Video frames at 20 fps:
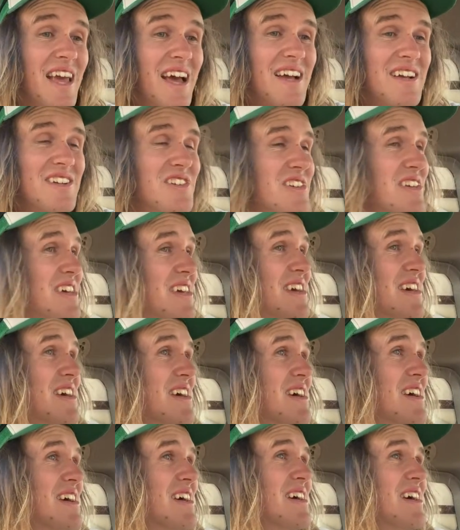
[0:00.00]
actually,
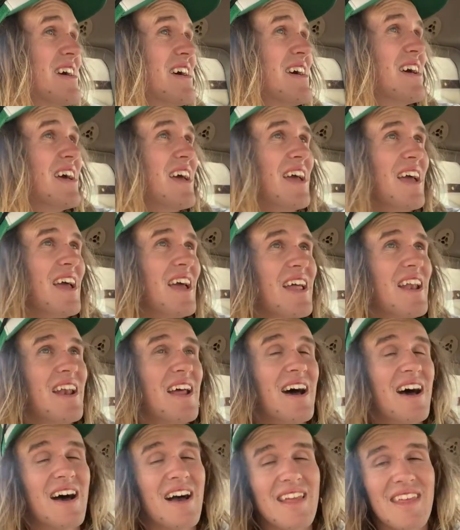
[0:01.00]
and
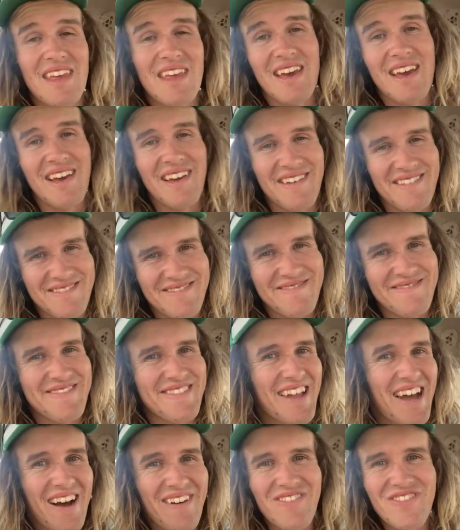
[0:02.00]
yeah,
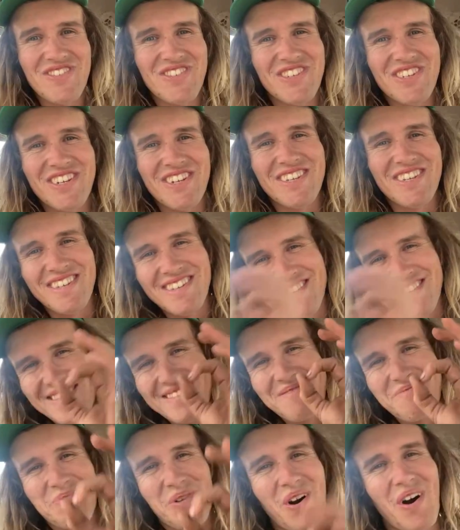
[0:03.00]
that was just
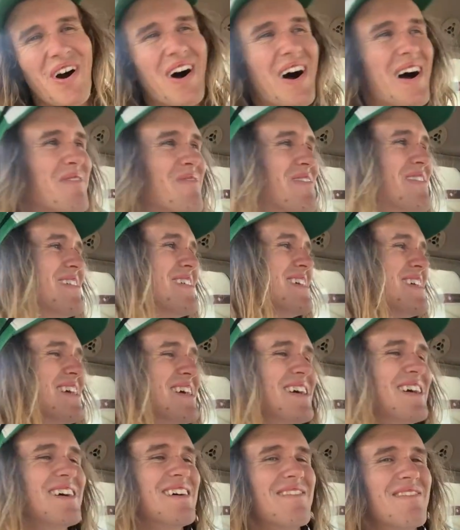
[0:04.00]
prime.
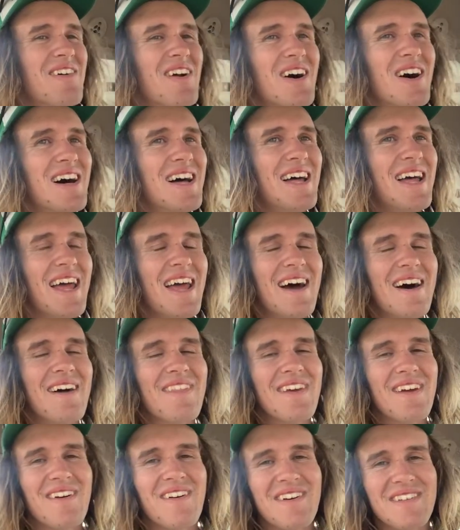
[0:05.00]
Right
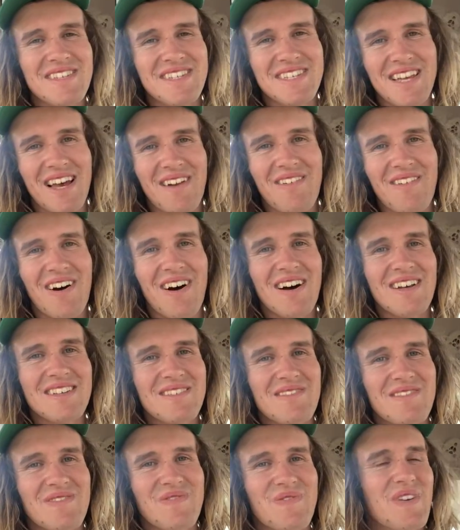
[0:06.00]
out there on
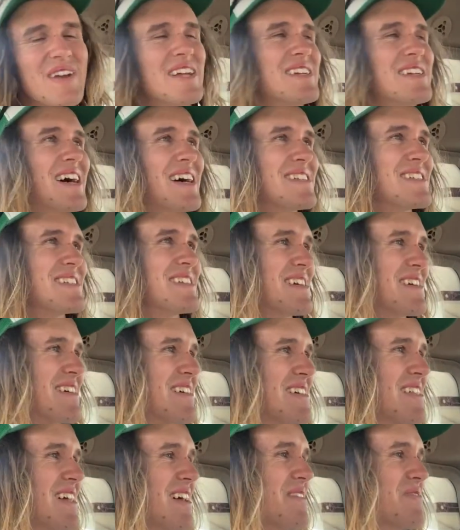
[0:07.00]
sunrise, it was fantastic.
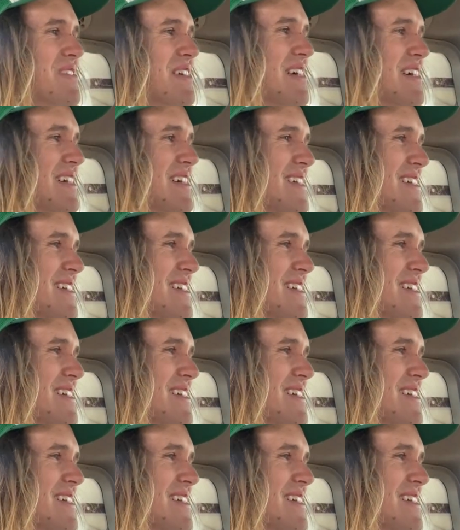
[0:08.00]
I loved it.